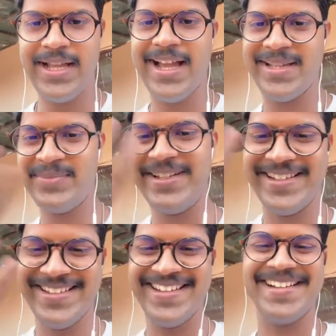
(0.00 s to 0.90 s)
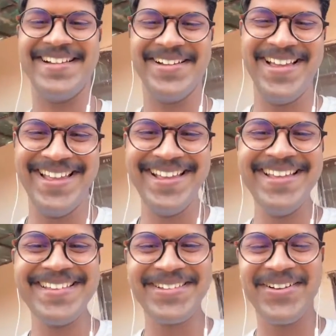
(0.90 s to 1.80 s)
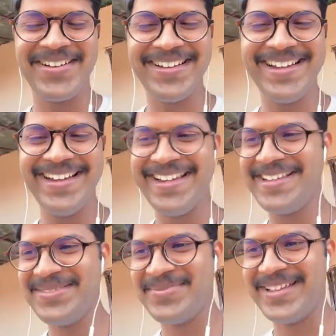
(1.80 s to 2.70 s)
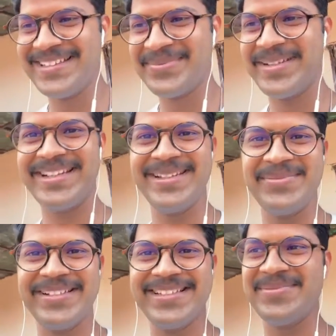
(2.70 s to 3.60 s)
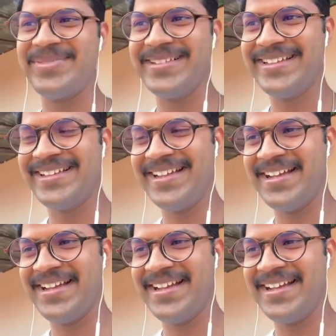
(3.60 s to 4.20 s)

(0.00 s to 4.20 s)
Hi Priya. So concrete is mixed pretty simply.